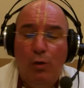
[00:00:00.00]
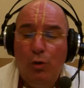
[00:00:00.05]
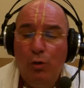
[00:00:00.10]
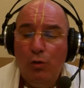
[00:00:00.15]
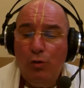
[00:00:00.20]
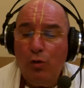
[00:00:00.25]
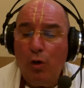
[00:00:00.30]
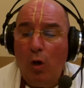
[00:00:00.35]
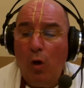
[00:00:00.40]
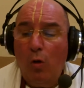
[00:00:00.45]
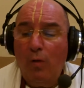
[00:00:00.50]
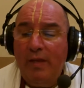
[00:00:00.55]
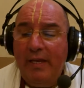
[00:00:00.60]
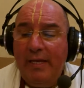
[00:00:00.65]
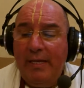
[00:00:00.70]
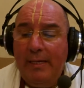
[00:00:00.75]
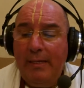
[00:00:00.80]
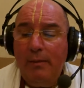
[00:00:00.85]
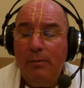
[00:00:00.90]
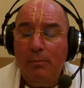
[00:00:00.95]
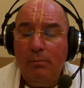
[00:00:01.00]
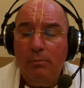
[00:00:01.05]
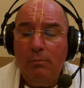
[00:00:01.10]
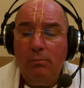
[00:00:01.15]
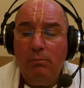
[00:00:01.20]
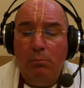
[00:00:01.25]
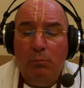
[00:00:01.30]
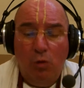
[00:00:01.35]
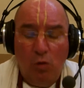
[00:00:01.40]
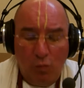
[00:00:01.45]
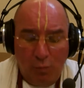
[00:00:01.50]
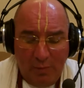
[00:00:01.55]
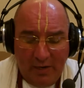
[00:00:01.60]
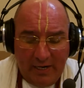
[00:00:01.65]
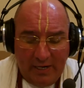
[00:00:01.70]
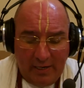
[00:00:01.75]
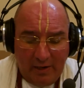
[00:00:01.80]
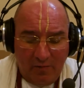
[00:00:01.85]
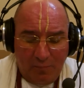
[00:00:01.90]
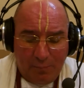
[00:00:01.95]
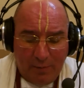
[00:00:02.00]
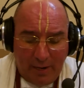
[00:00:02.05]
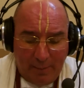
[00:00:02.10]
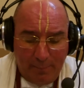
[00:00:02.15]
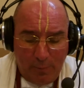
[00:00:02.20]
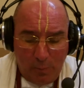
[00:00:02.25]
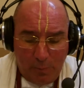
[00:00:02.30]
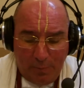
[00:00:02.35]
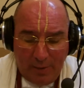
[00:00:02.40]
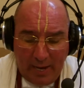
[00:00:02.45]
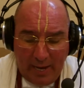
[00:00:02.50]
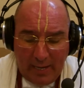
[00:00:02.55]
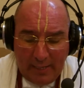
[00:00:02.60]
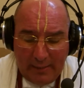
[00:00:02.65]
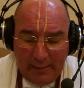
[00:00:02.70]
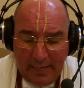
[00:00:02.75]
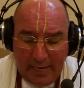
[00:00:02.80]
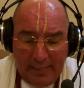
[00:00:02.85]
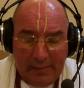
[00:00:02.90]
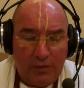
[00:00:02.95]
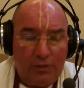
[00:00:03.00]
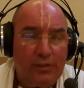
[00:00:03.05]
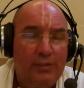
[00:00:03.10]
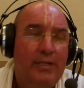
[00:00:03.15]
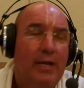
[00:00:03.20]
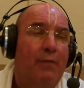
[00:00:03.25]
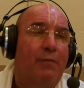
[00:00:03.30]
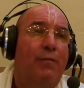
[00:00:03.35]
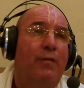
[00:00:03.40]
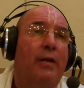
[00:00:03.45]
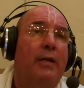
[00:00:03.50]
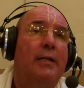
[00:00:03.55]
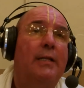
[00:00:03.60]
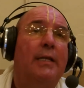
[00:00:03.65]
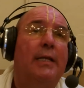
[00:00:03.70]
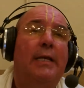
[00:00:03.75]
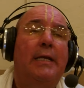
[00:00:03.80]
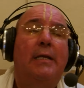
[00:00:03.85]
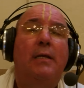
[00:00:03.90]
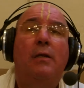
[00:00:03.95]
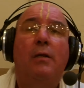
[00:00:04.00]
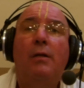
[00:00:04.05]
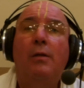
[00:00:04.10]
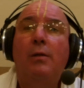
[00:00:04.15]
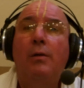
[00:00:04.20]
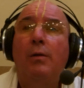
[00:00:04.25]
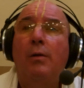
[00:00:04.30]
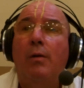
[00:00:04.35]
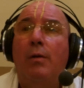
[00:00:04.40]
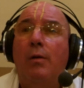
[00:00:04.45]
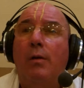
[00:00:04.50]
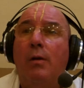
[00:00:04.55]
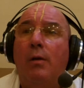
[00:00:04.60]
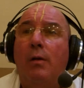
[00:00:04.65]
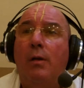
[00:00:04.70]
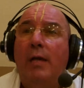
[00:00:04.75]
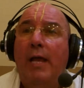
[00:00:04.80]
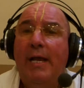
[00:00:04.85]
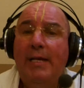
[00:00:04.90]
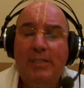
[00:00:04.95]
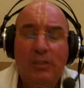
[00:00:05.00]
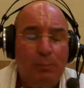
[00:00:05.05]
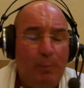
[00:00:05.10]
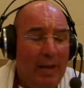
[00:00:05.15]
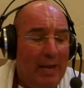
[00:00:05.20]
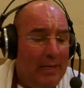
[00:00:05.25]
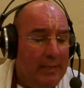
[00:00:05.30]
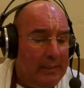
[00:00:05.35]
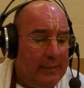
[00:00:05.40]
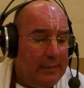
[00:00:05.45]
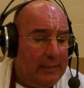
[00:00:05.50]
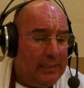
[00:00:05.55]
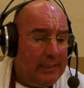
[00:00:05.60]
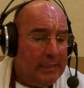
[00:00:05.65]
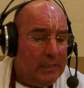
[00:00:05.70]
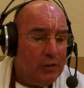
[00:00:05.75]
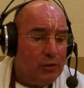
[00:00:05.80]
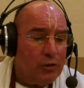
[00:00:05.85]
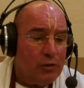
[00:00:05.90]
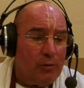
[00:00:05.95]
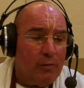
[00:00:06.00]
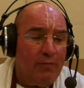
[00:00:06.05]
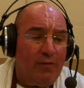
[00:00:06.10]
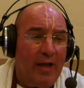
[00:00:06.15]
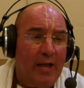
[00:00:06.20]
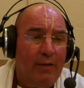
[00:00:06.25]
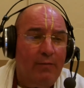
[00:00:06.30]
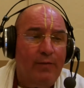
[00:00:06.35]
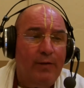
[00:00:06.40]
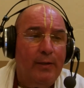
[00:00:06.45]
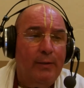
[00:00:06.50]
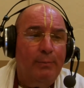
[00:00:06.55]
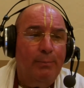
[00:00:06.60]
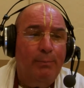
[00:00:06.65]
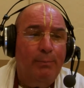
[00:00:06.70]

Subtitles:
So the movement of Prabhupada has definitely expanded and is surviving.